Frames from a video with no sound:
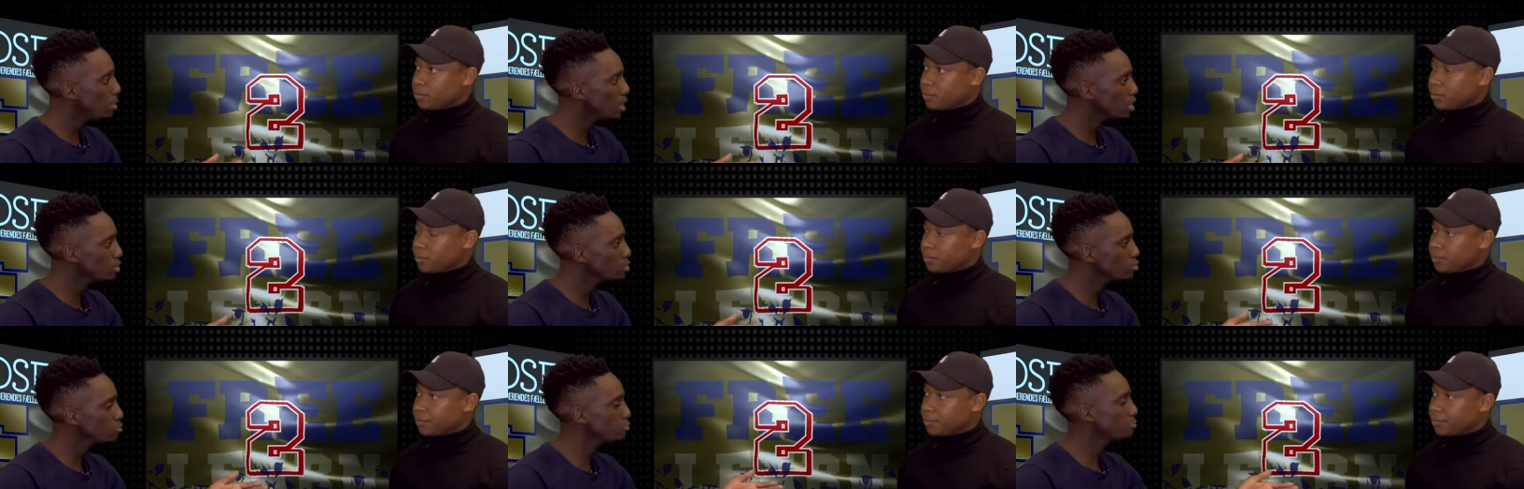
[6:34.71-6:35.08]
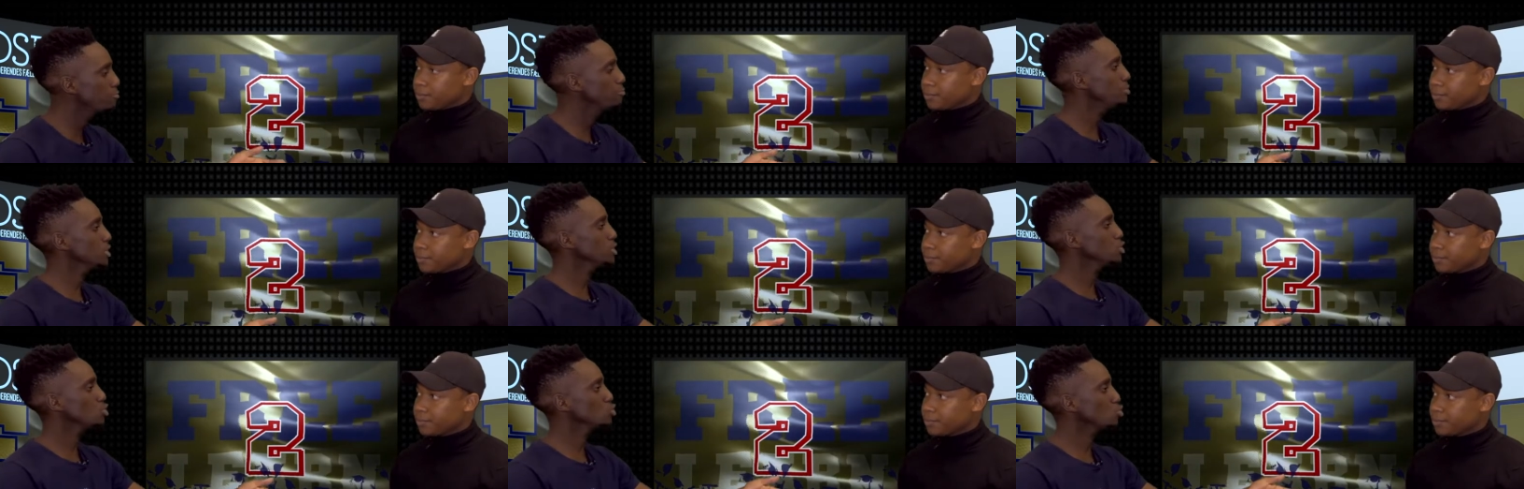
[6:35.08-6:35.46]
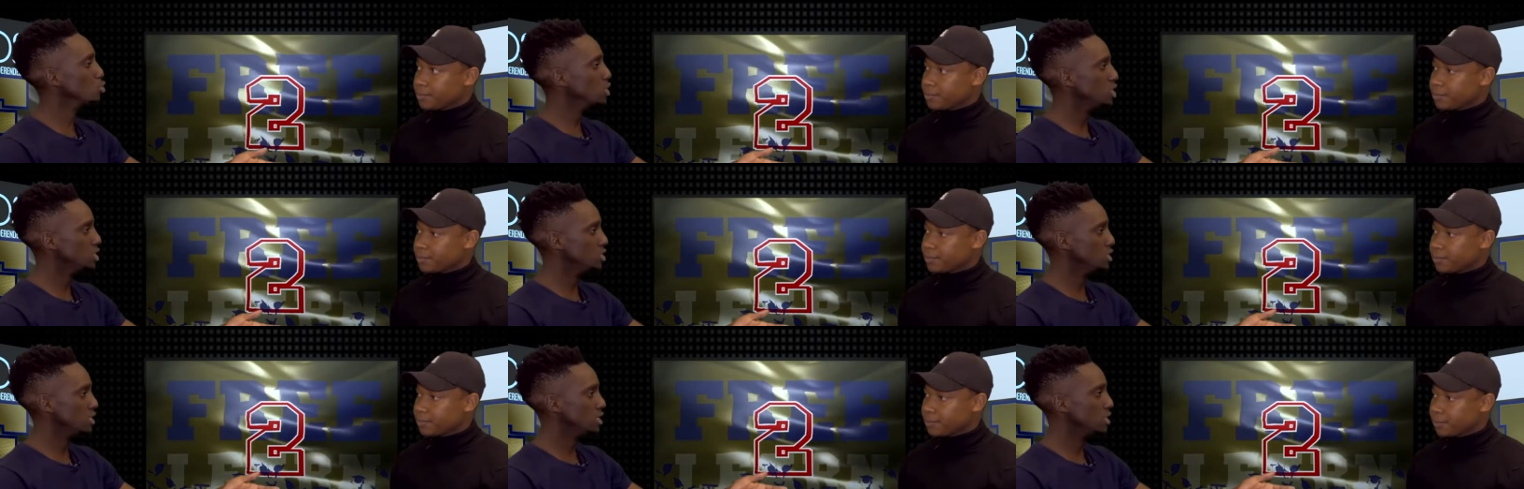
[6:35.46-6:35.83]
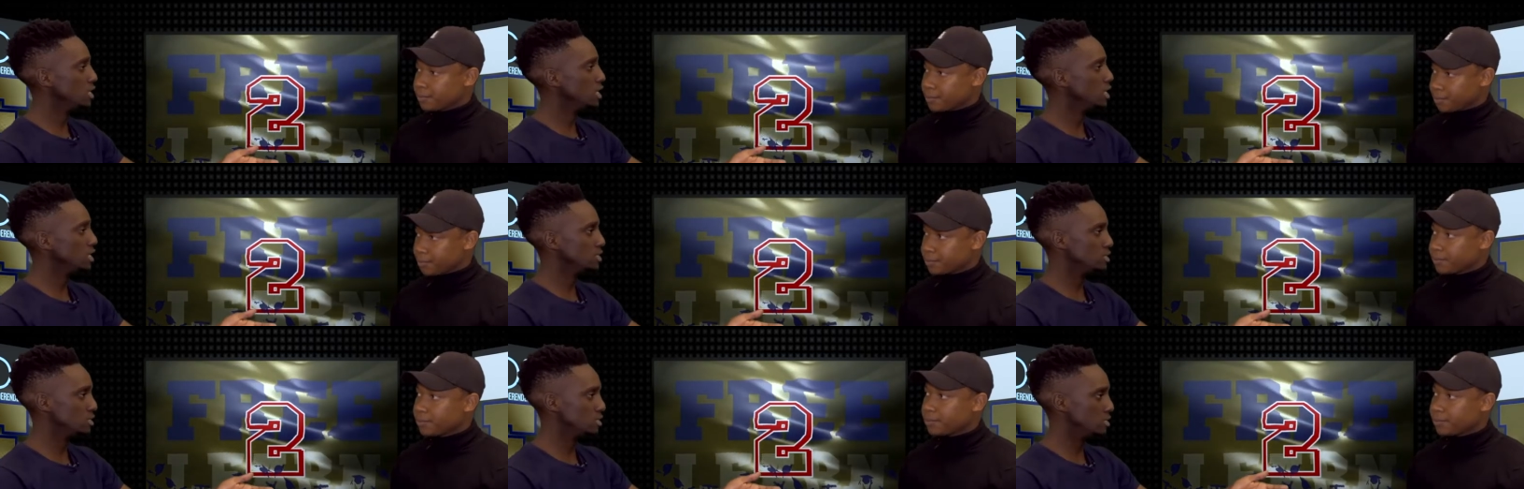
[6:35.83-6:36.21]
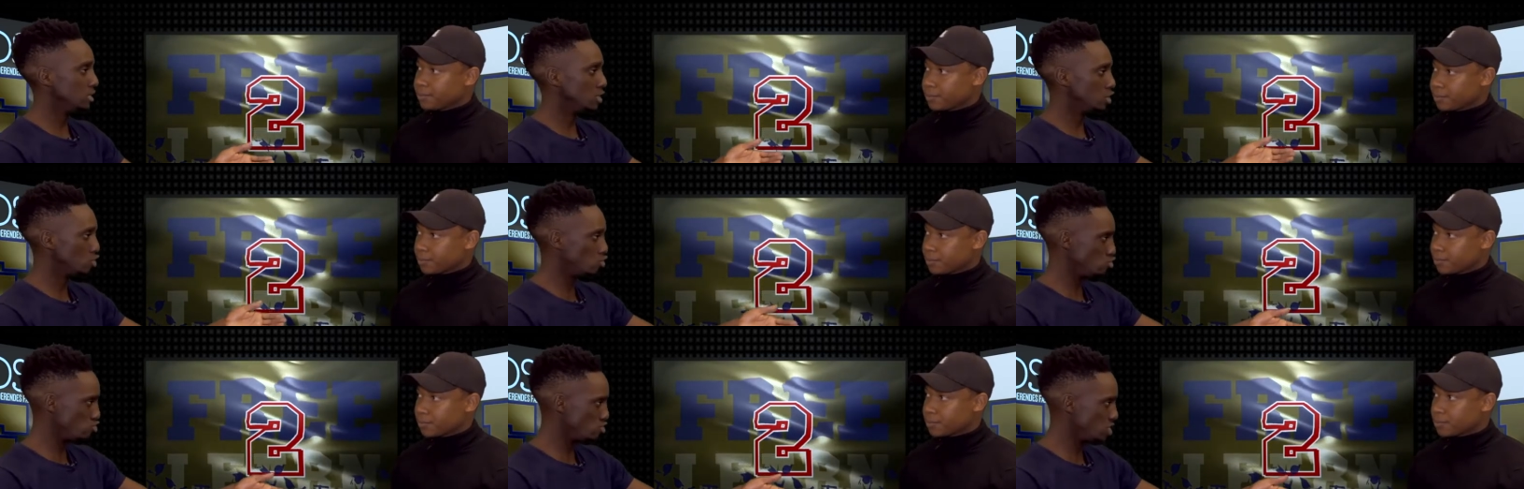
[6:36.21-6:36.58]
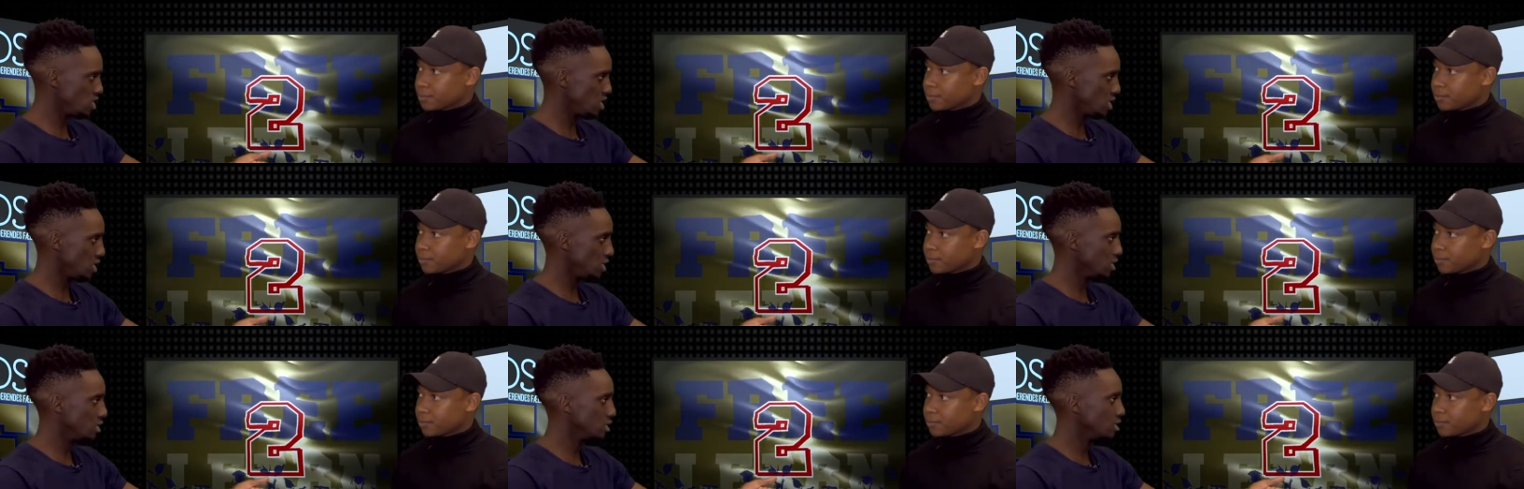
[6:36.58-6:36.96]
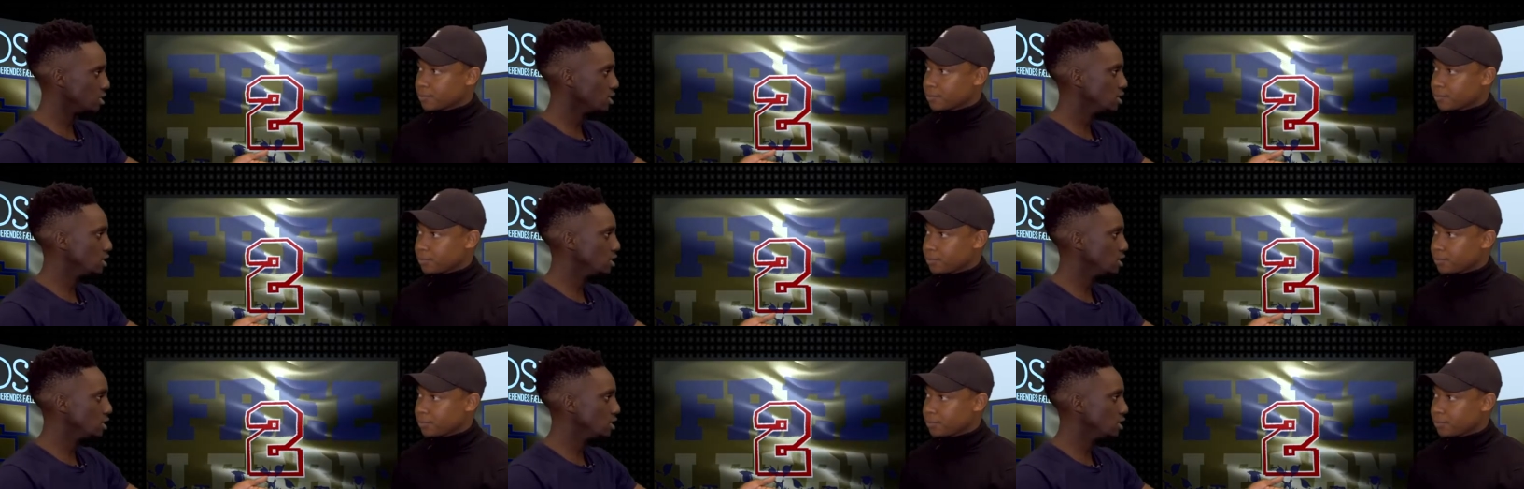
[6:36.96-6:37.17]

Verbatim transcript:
Speaker 1: path of persuasion as the union